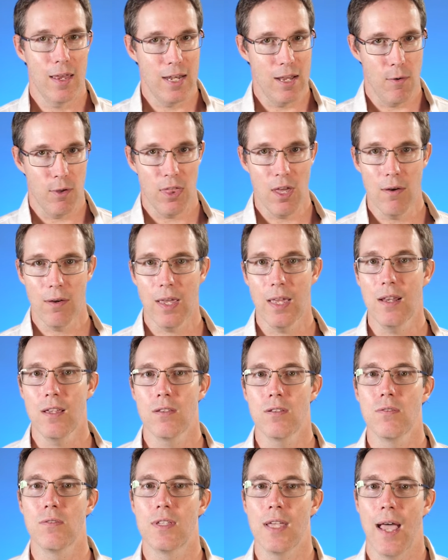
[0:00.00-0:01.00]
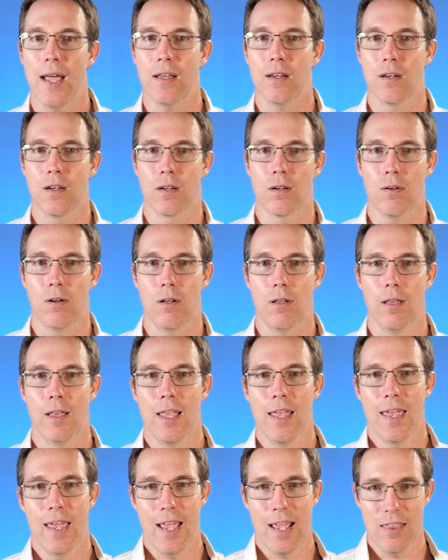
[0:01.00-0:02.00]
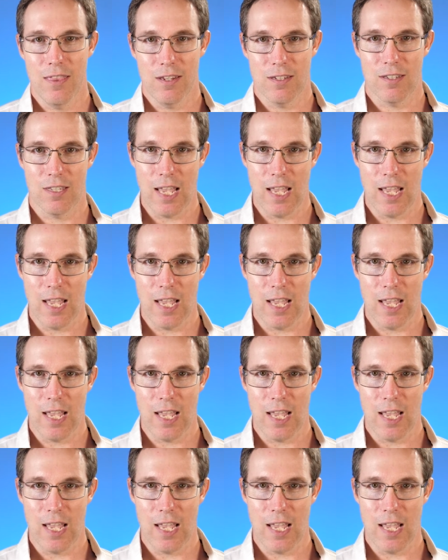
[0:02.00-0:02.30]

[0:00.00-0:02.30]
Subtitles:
Now, without getting too technical, in the